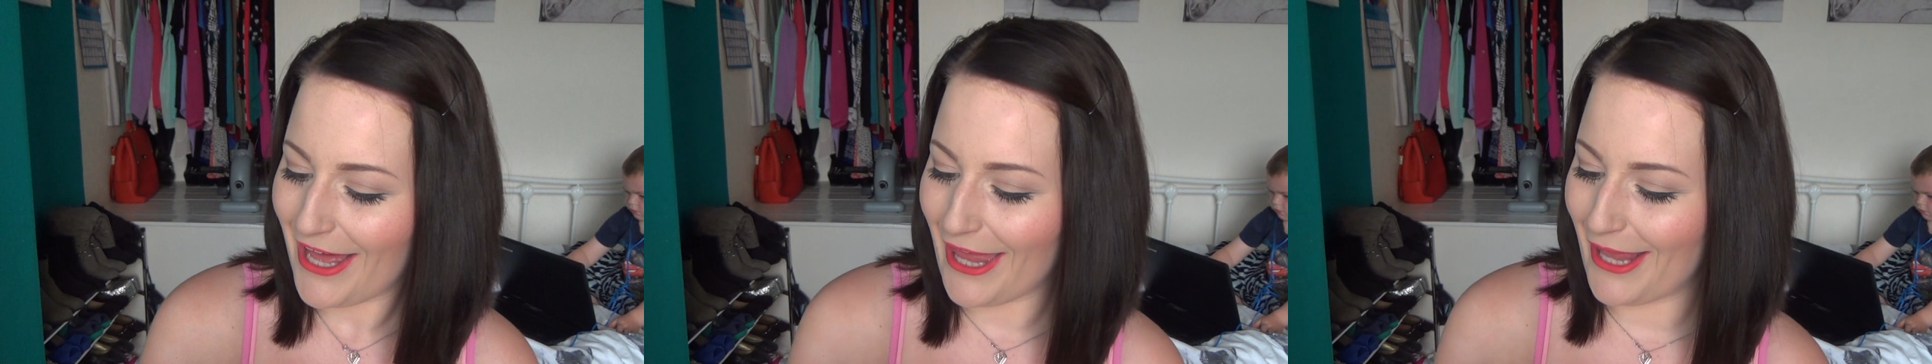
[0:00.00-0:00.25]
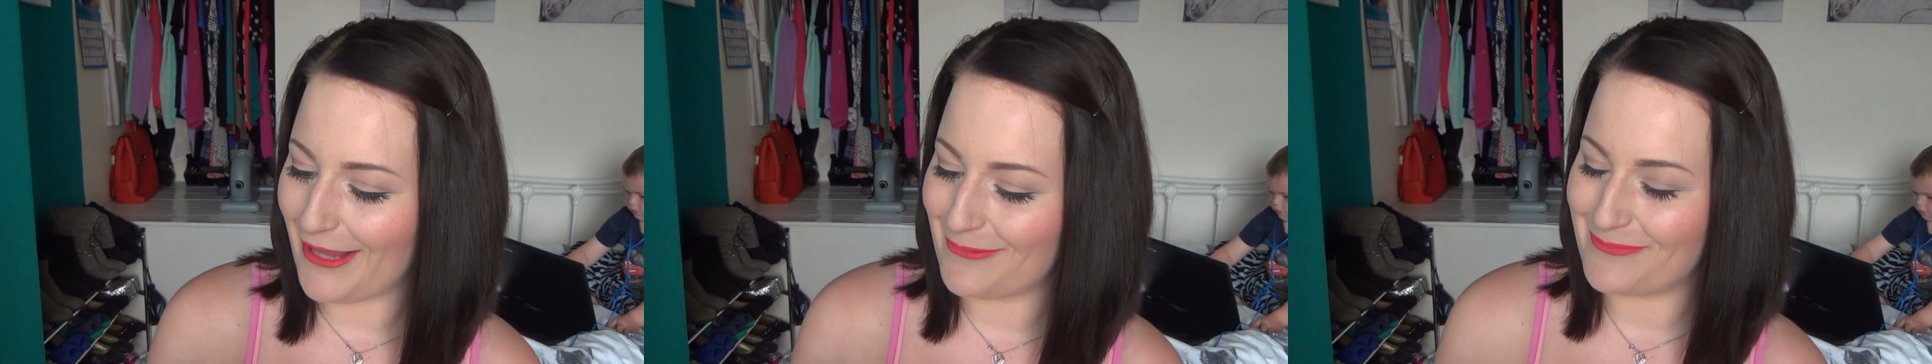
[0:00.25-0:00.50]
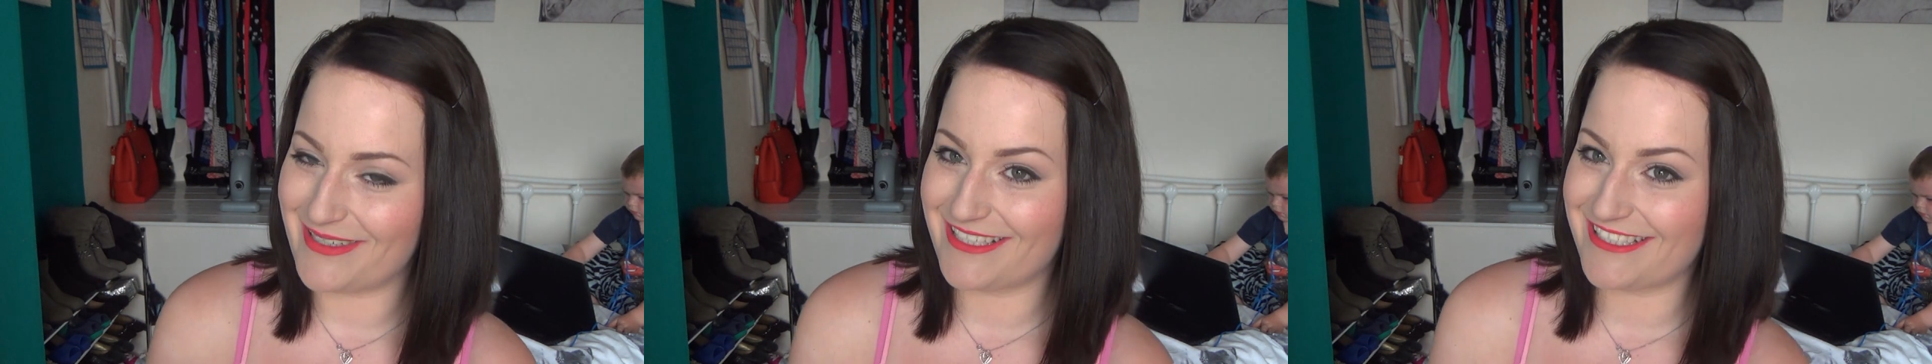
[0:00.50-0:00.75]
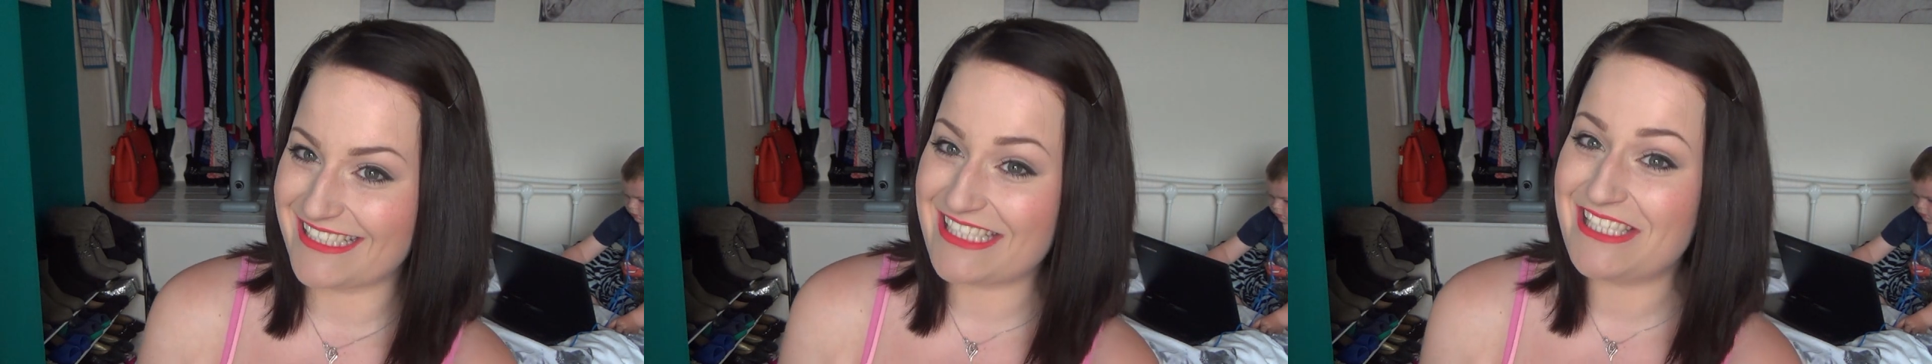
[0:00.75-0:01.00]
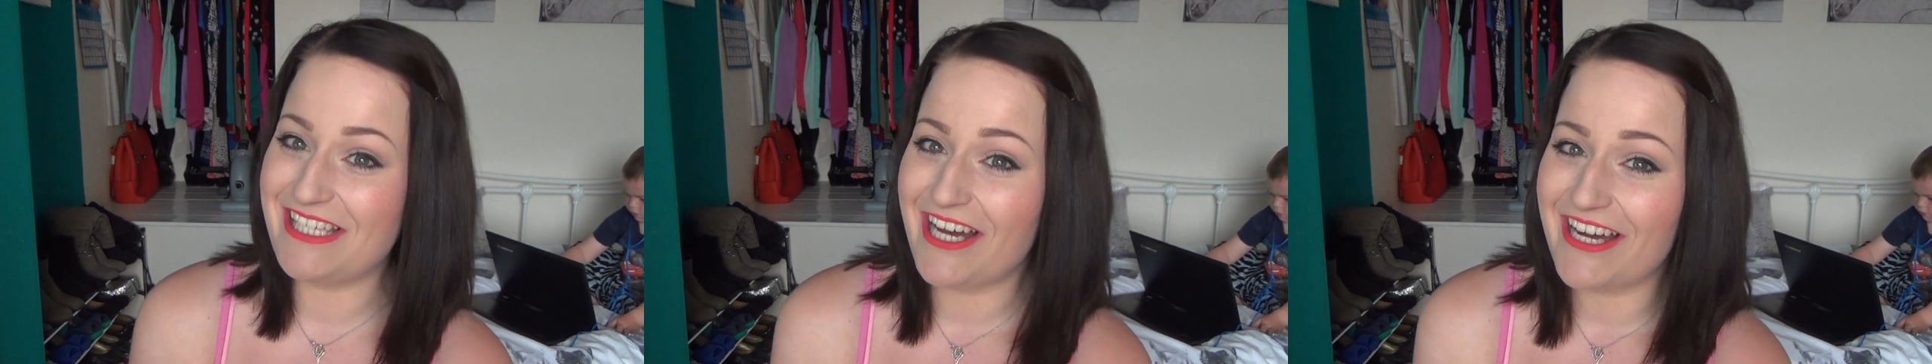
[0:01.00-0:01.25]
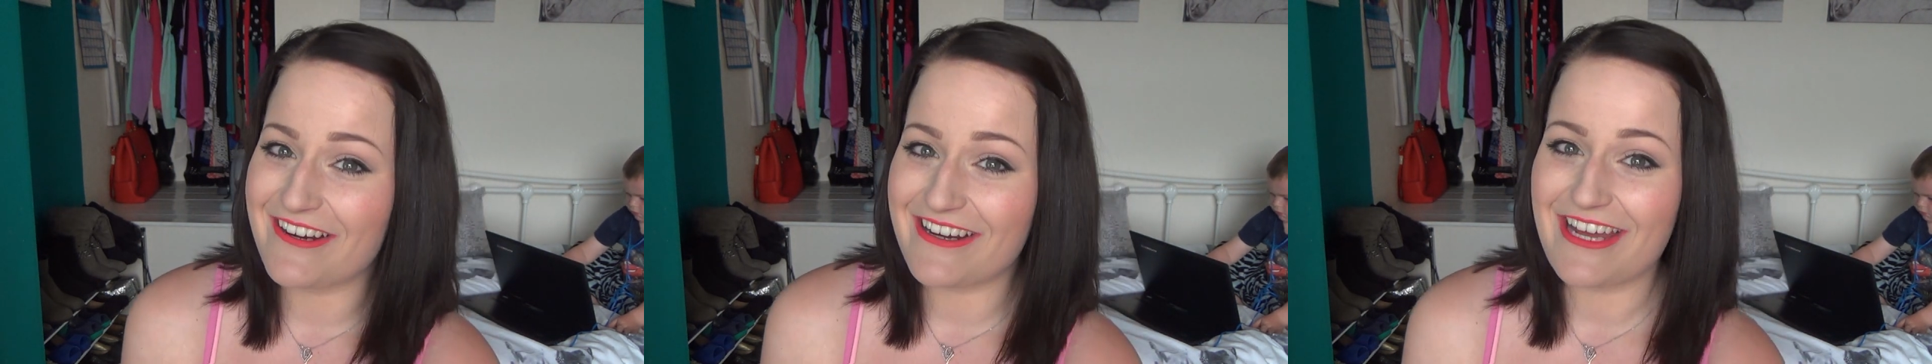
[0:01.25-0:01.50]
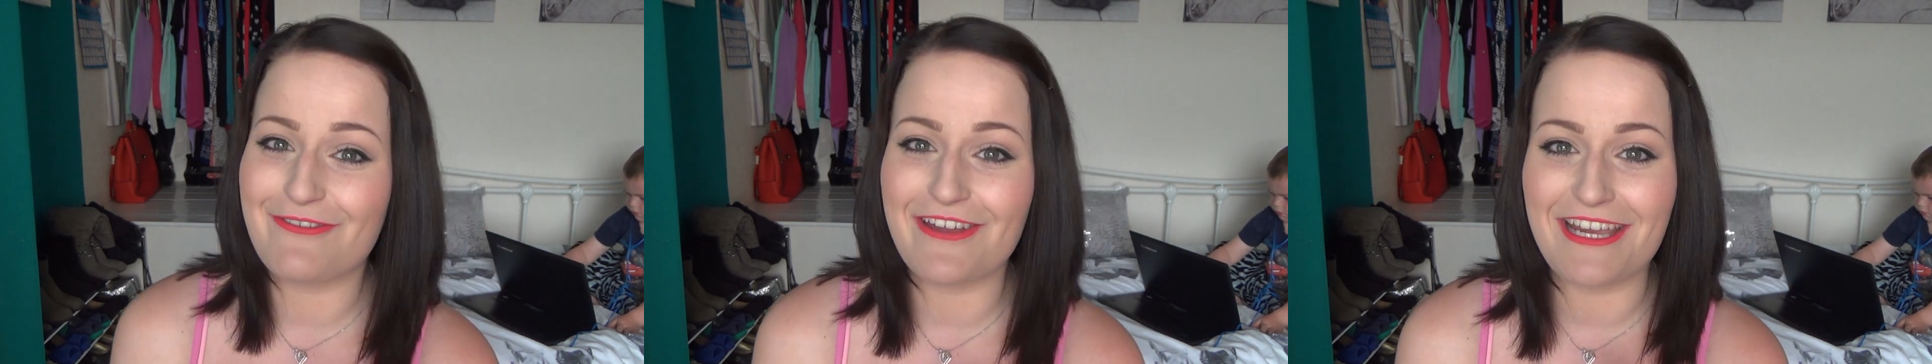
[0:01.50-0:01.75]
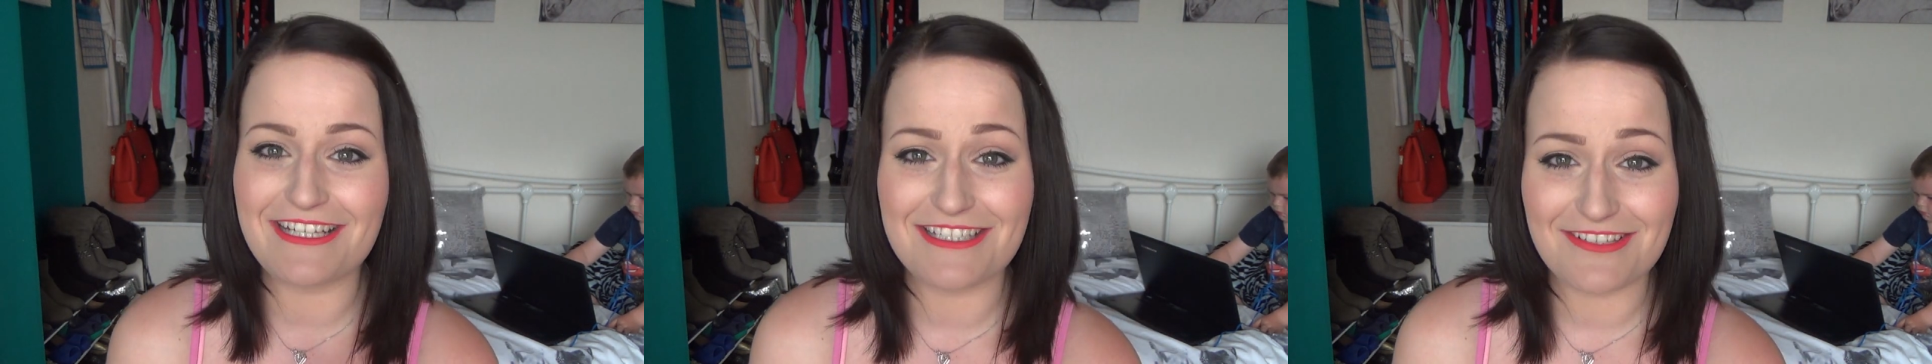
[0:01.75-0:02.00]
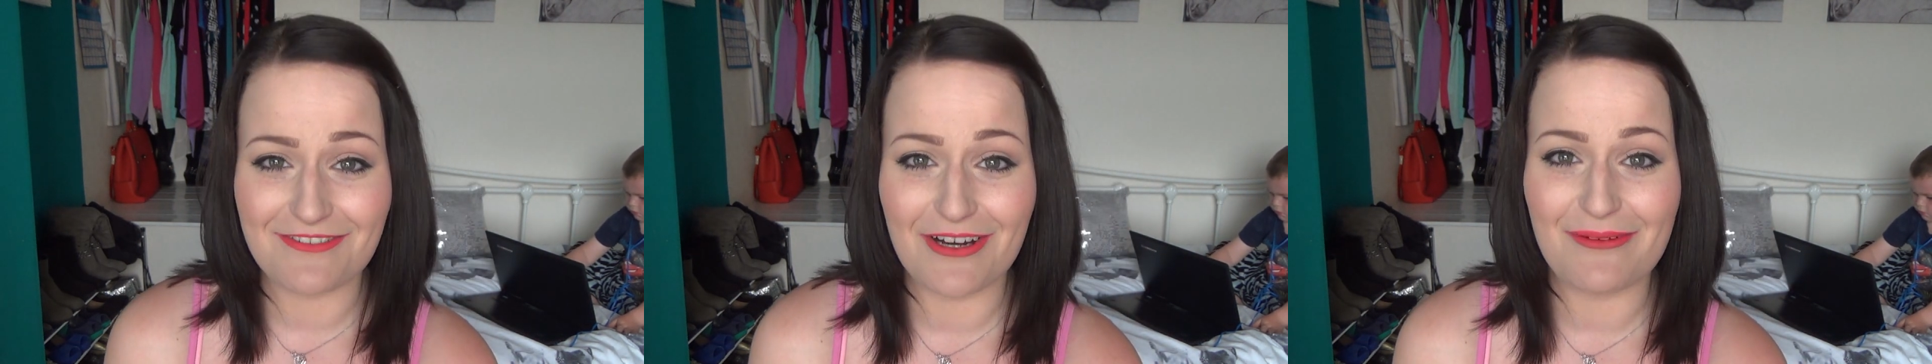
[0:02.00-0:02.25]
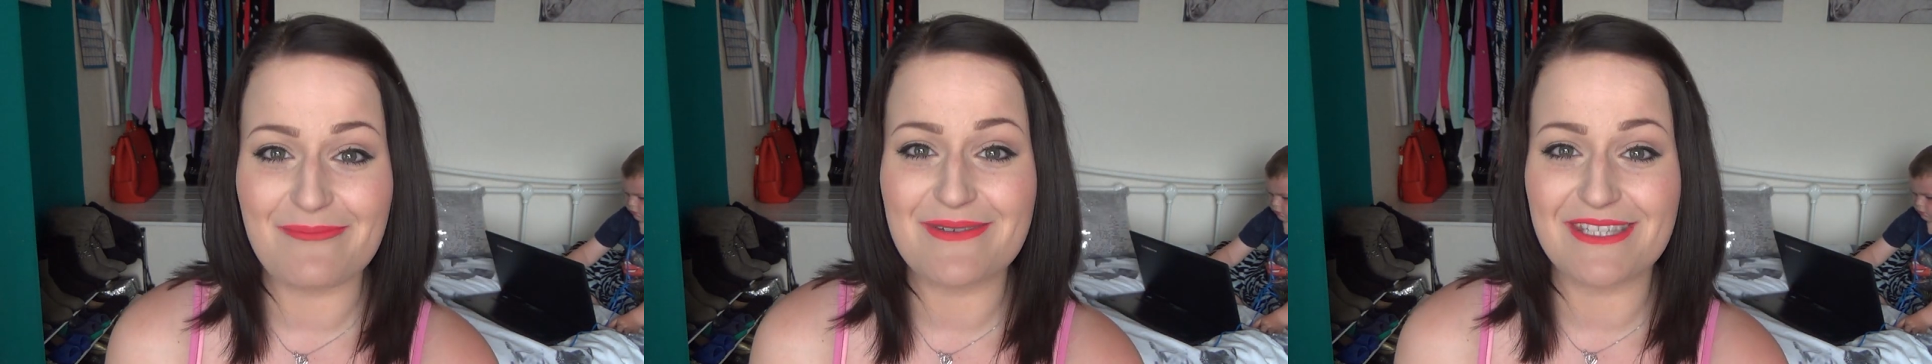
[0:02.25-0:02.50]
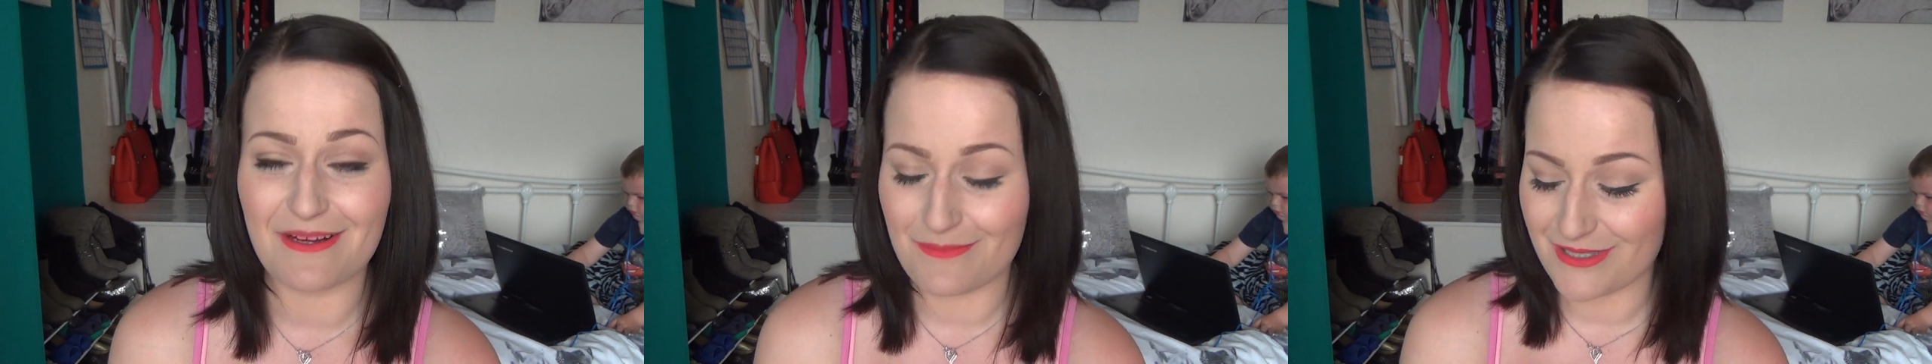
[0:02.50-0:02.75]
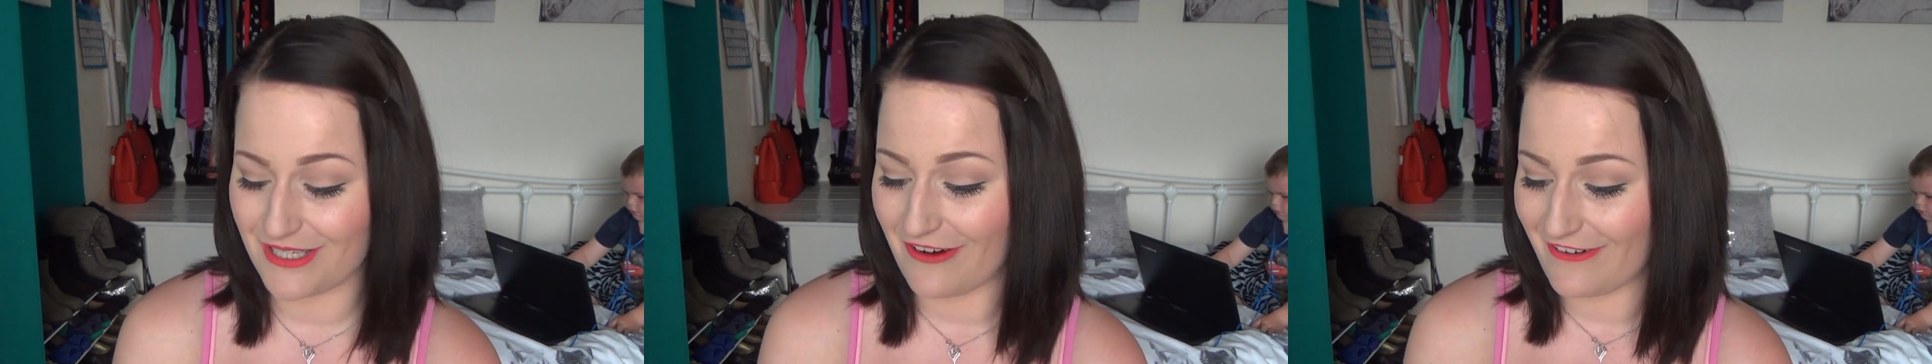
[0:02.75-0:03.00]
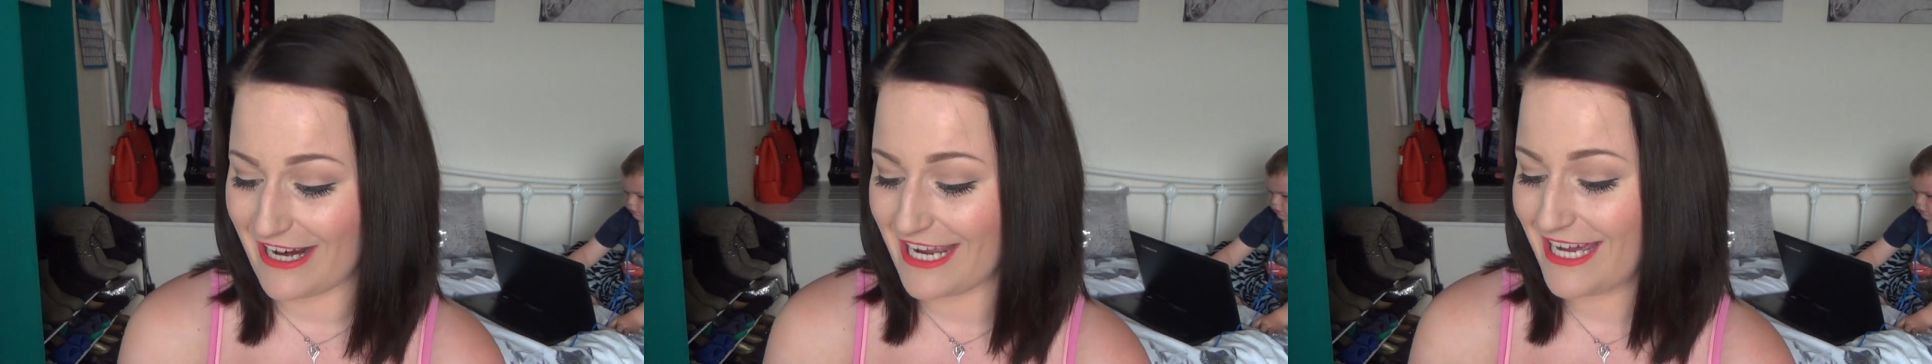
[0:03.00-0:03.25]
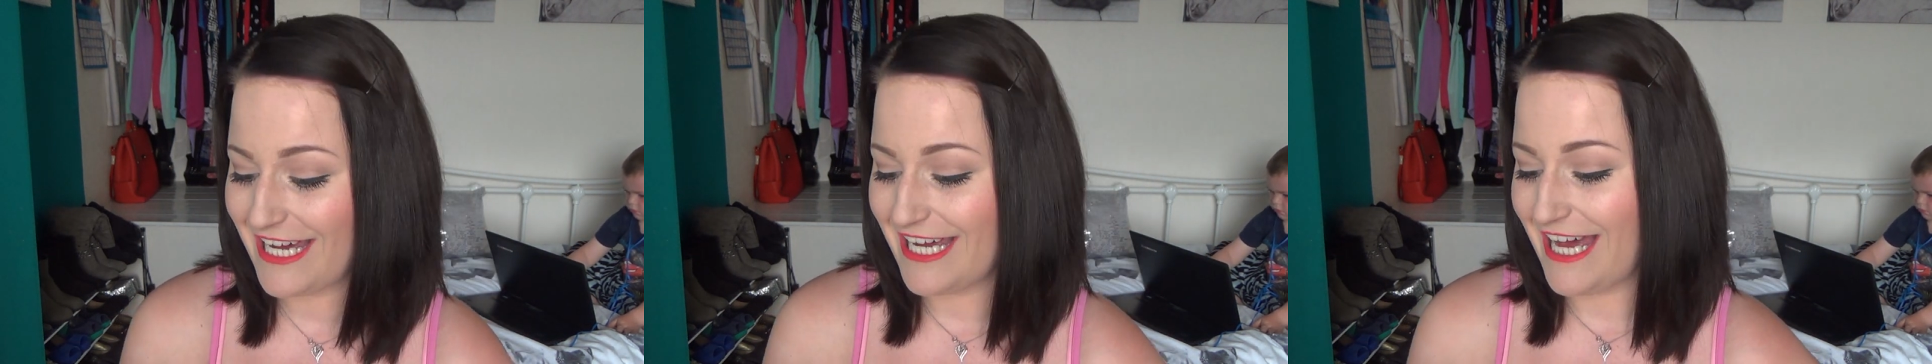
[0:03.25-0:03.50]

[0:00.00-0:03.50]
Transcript: So if he interrupts, I'm sorry.